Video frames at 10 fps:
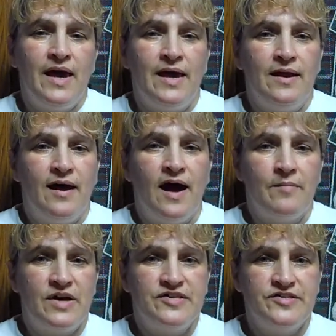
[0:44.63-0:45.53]
And I
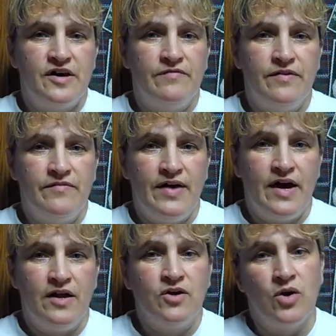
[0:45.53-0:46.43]
myself have
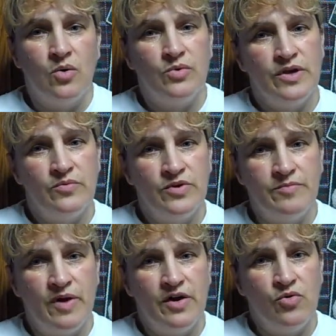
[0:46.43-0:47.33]
had a goat in
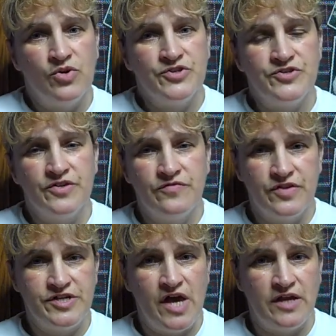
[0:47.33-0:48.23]
with my horse
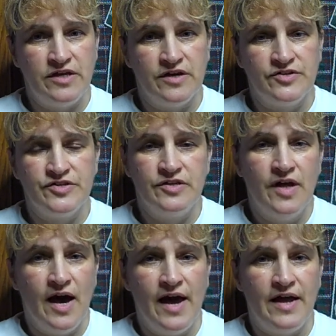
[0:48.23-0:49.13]
for 10 years and
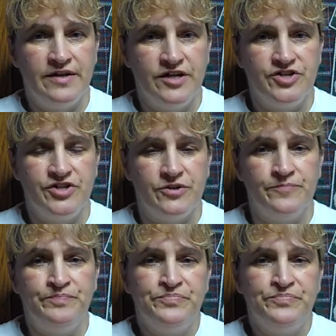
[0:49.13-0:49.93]
not had an issue.